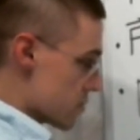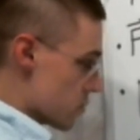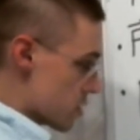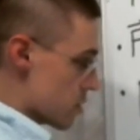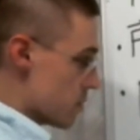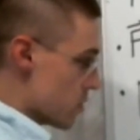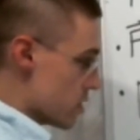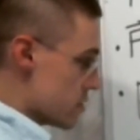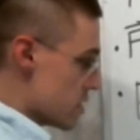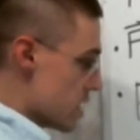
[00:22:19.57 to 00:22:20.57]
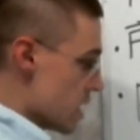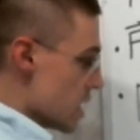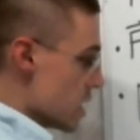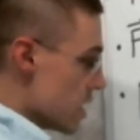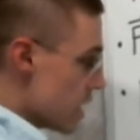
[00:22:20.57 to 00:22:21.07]
one component.
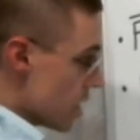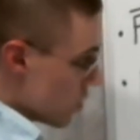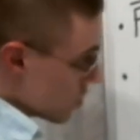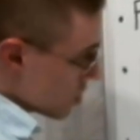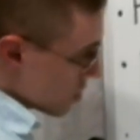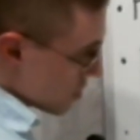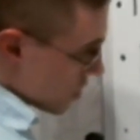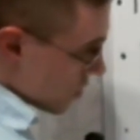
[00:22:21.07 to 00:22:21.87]
Now, you'll note